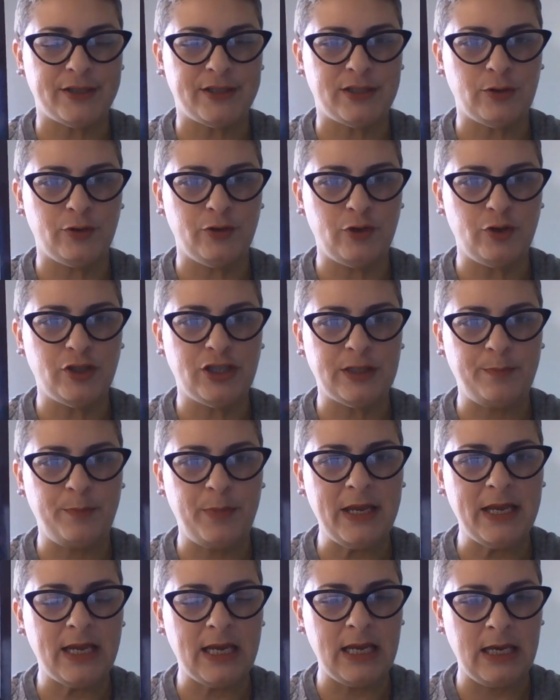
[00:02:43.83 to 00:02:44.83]
So you're
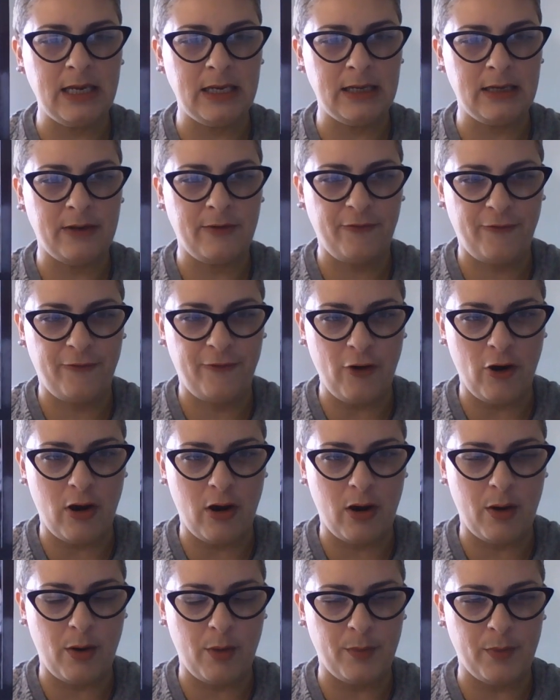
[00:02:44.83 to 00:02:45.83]
speaking
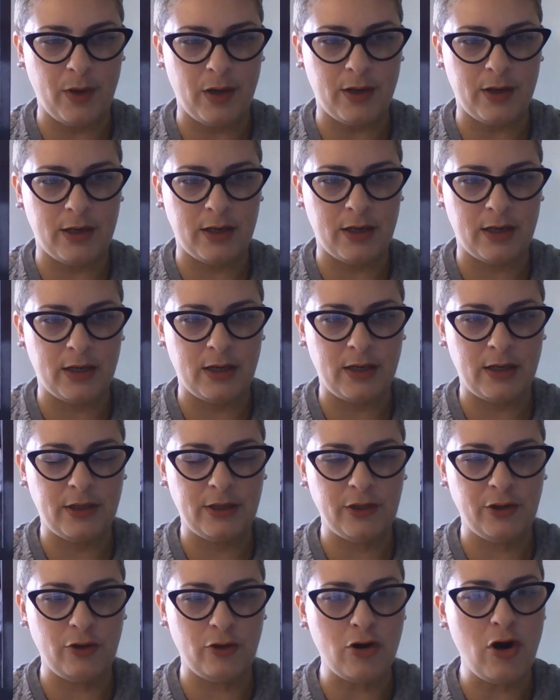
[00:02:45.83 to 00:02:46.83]
from
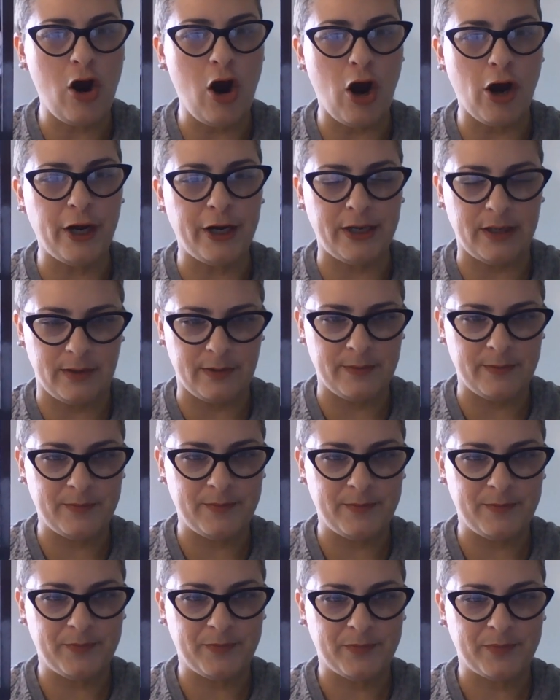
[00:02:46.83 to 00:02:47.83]
your heart,
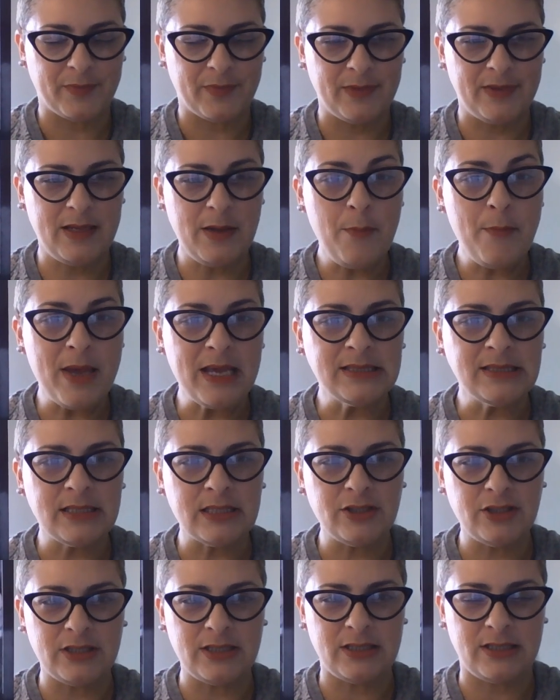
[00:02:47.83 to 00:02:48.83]
the
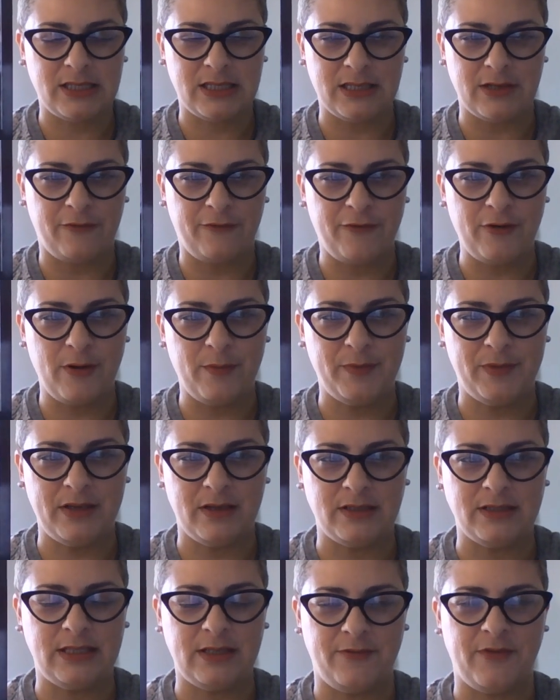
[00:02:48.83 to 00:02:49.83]
messages from
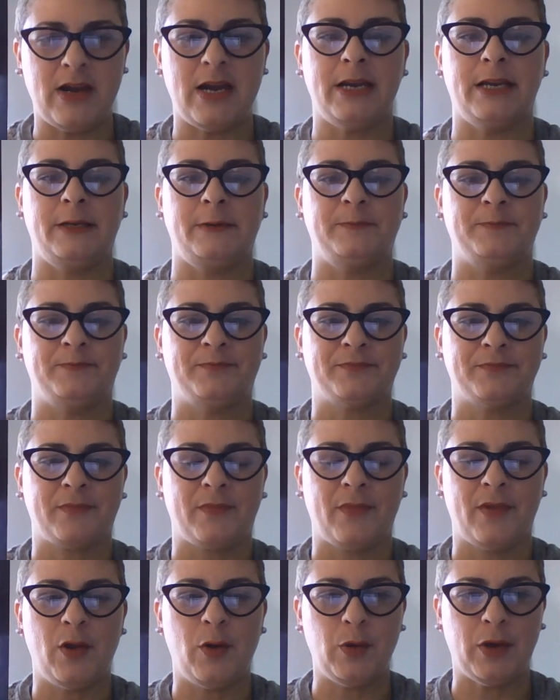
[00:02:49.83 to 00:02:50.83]
the divine.
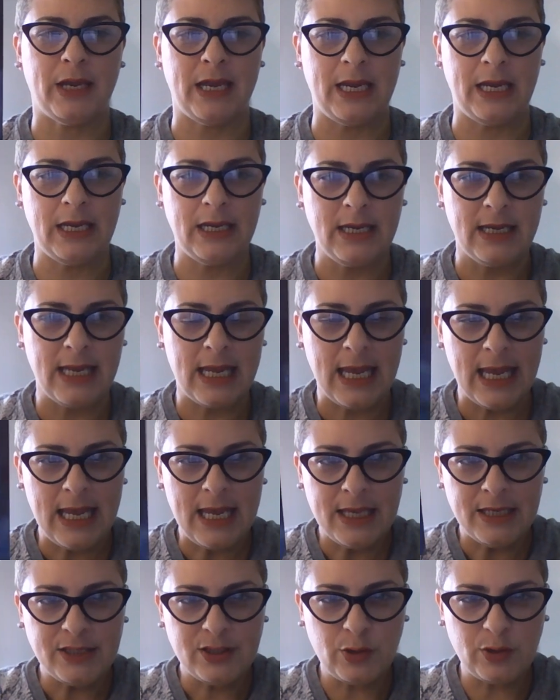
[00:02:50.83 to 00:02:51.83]
Okay.
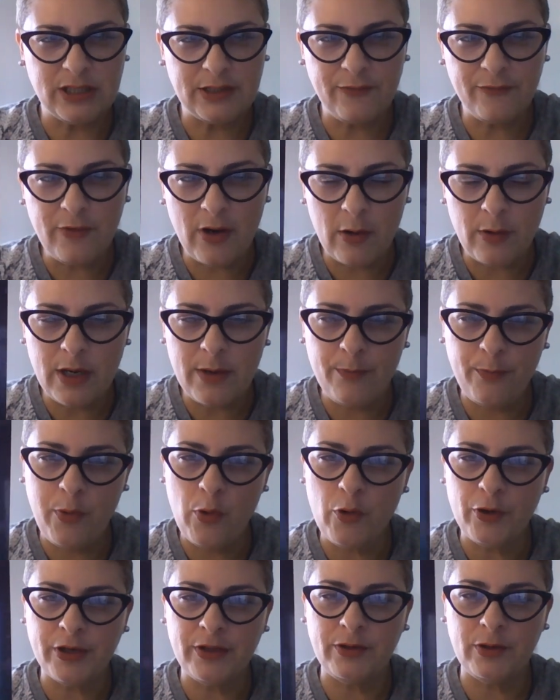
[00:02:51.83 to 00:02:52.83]
So it's very
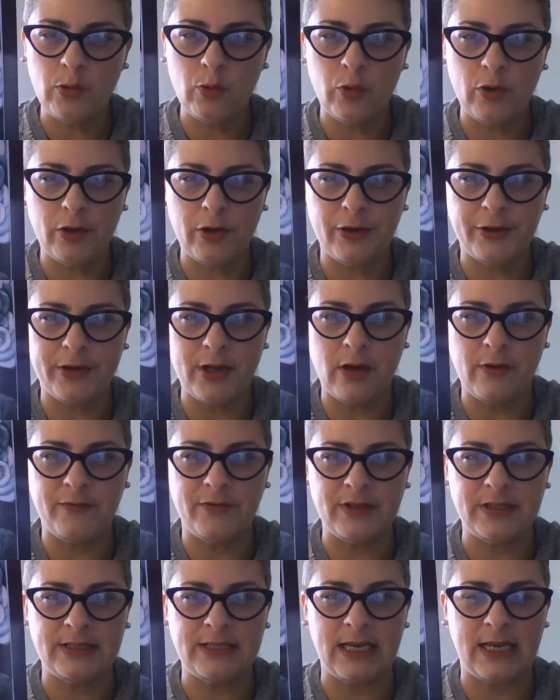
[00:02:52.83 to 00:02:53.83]
important. The word of
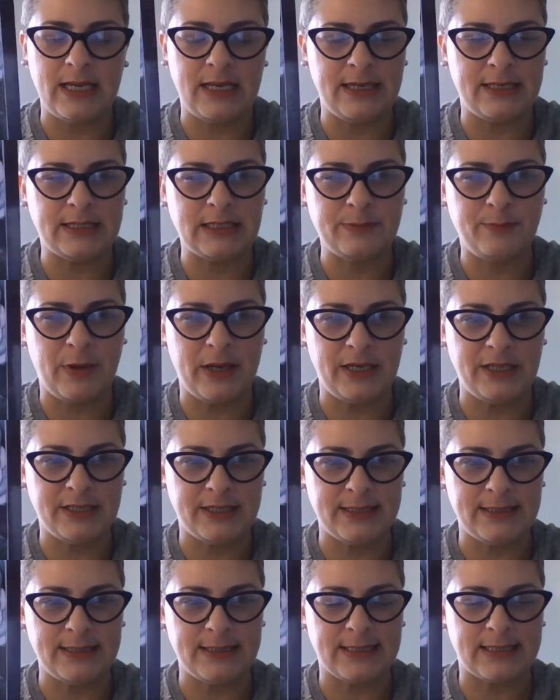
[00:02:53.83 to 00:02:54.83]
the day is
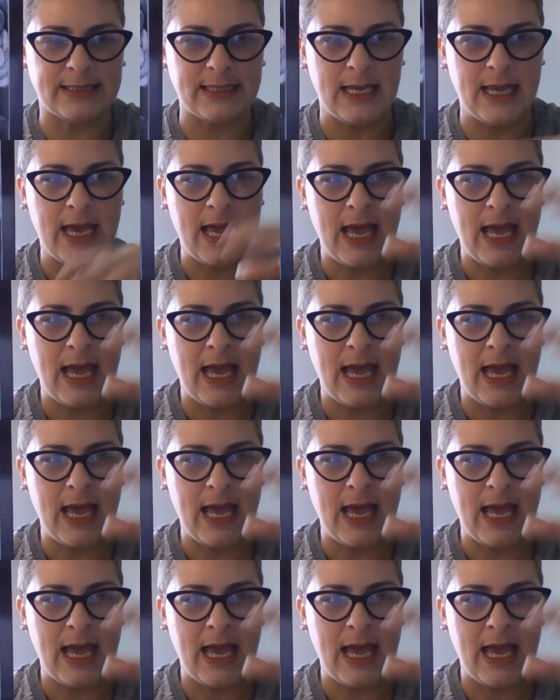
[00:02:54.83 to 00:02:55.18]
patience.